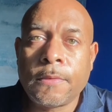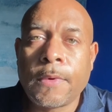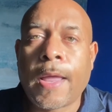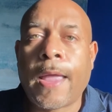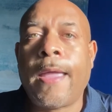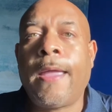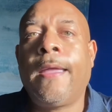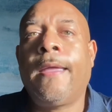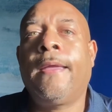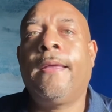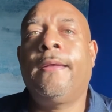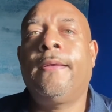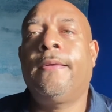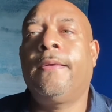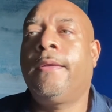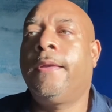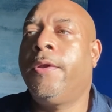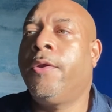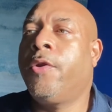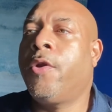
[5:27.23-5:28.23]
And,
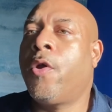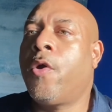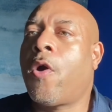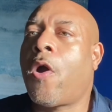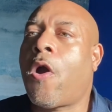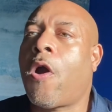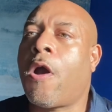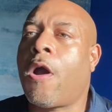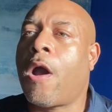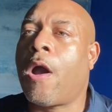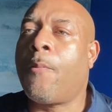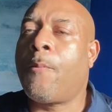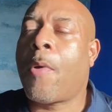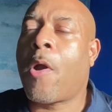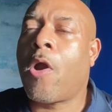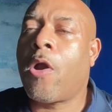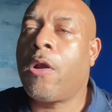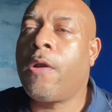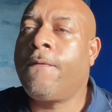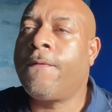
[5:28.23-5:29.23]
you know, a
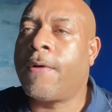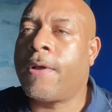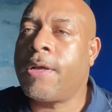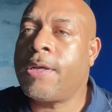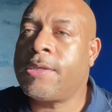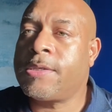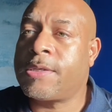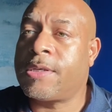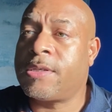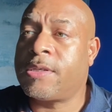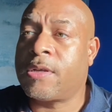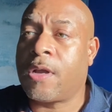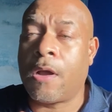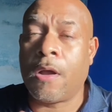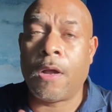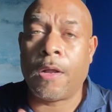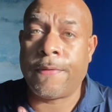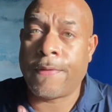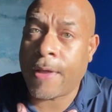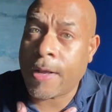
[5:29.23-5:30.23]
part of us is
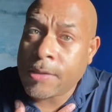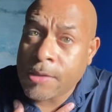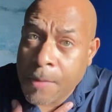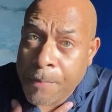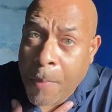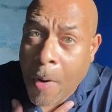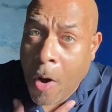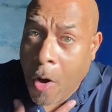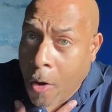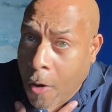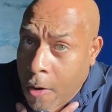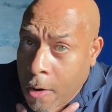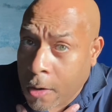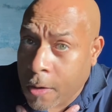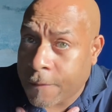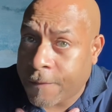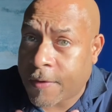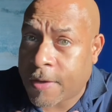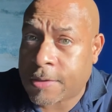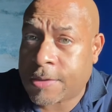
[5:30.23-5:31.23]
gone. That's a part
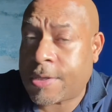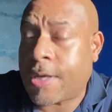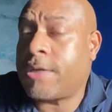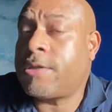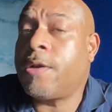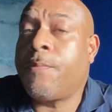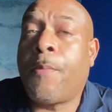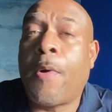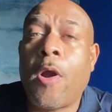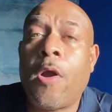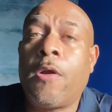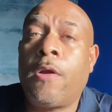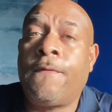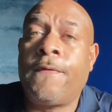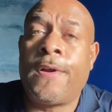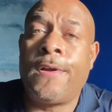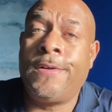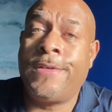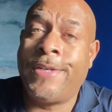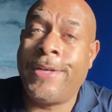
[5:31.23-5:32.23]
of us. That's a part of
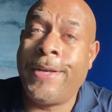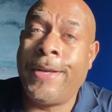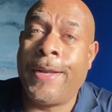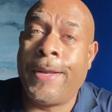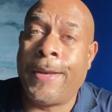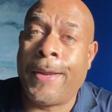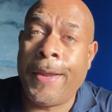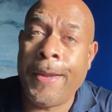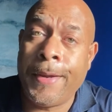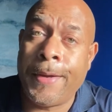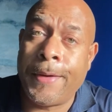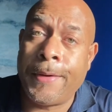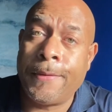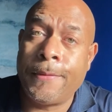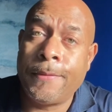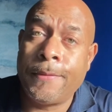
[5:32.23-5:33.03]
our DNA